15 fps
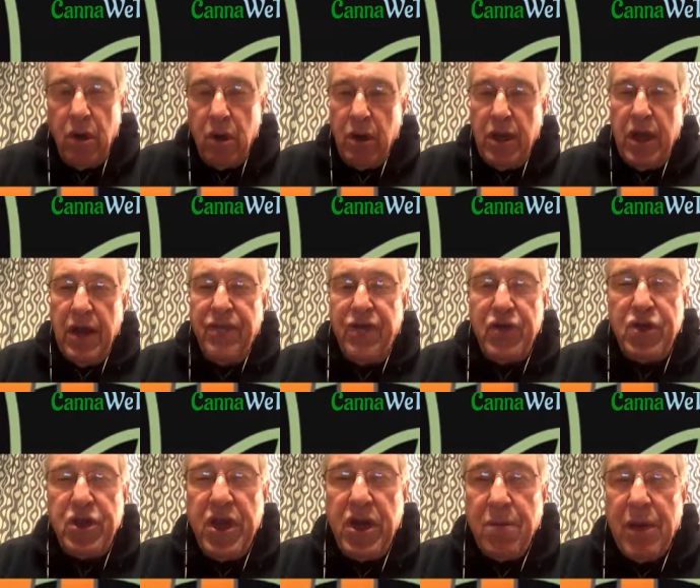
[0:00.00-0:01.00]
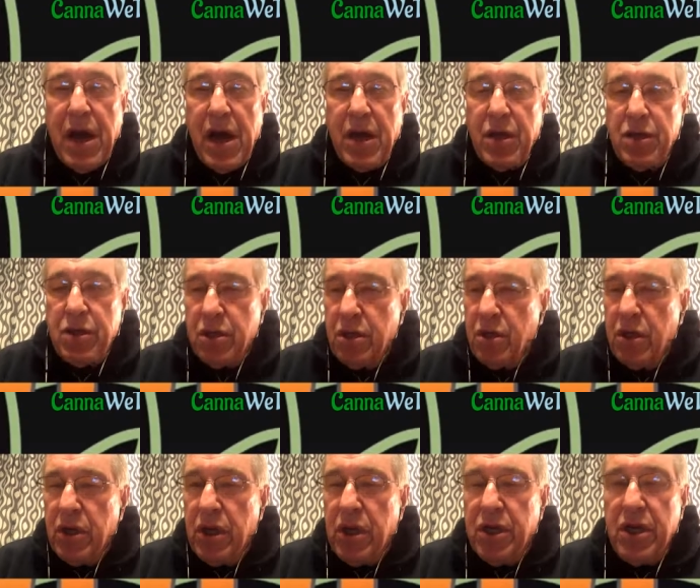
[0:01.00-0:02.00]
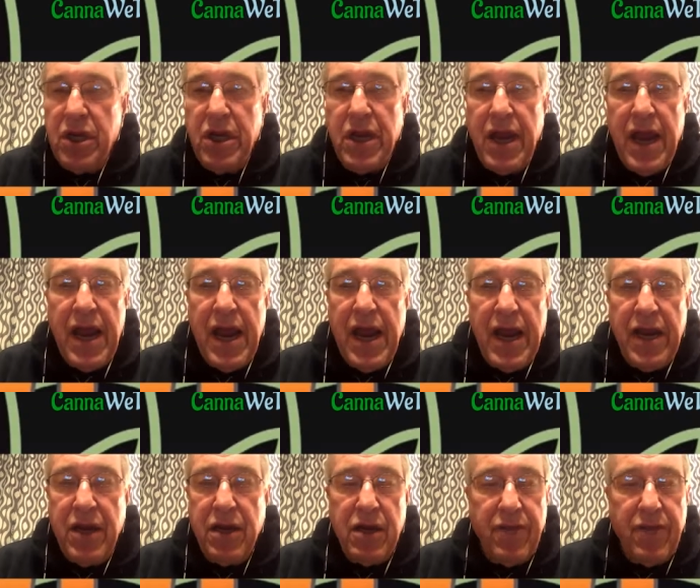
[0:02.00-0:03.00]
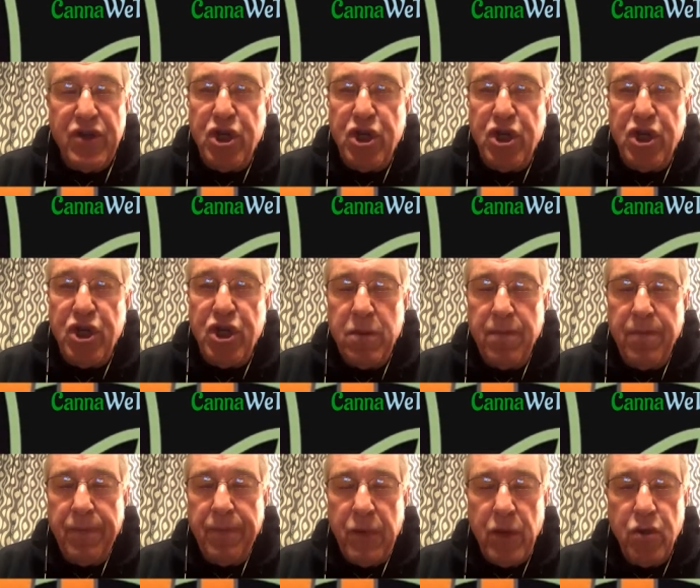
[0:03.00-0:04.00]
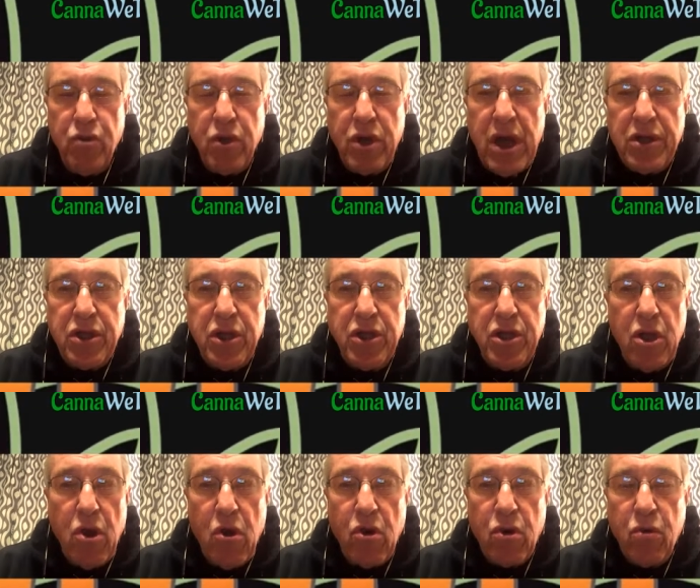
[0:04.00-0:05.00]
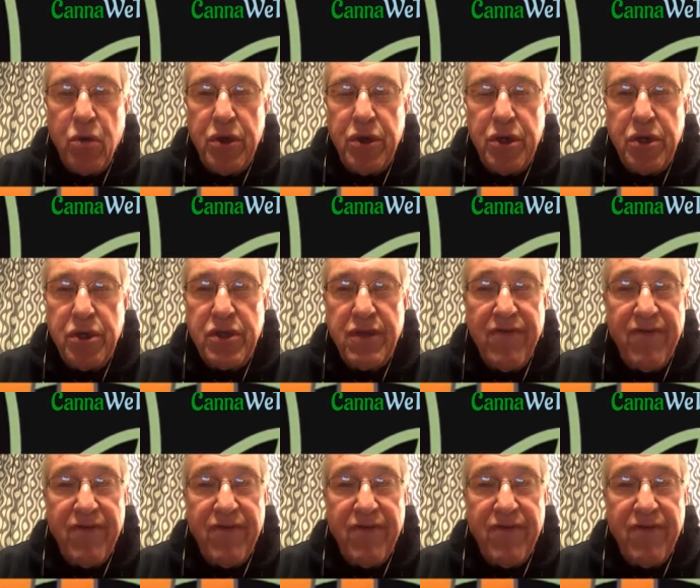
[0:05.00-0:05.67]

if you think about it, in the egg of a chicken, you got the yolk, which is the